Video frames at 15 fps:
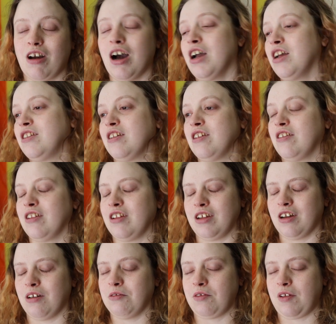I didn't
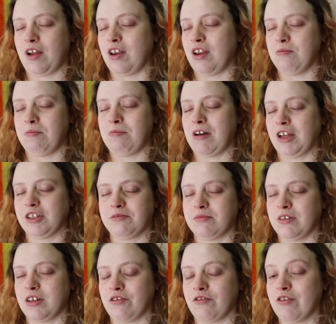think I was going to pass
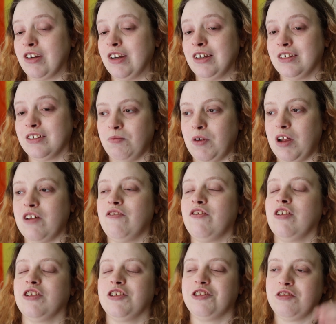my degree when I
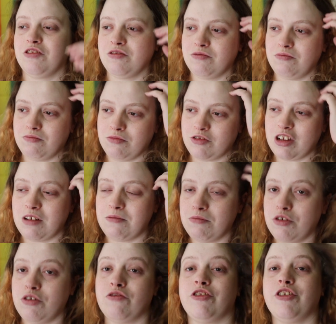first, because I
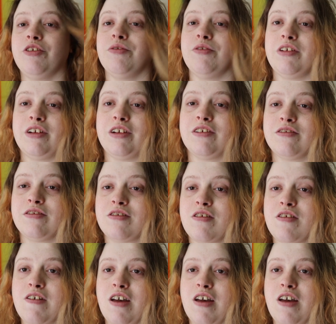moved unis.